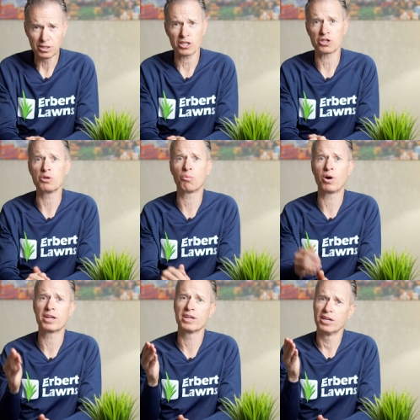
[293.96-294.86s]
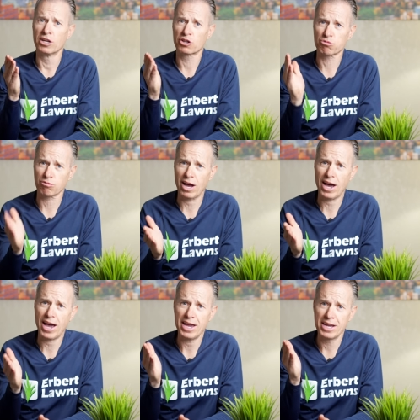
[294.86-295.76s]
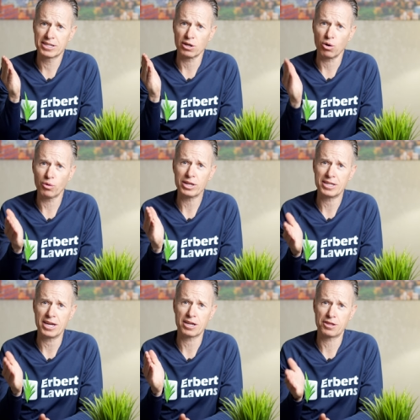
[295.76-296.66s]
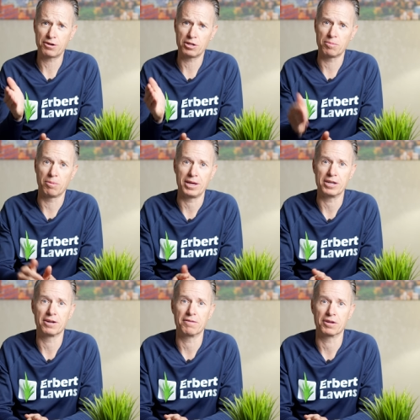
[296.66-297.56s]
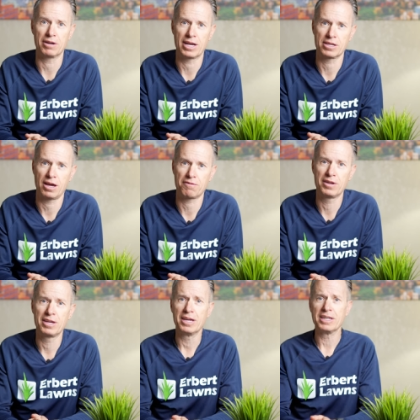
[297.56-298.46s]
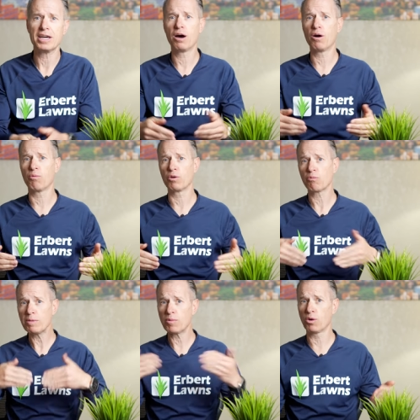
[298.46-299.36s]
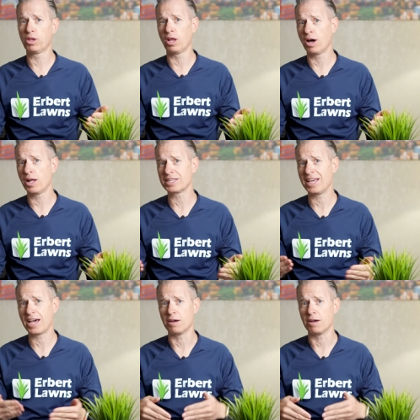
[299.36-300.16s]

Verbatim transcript: So you want to try to only take a third of the blade of the grass off. Now, when we mowed lawns and had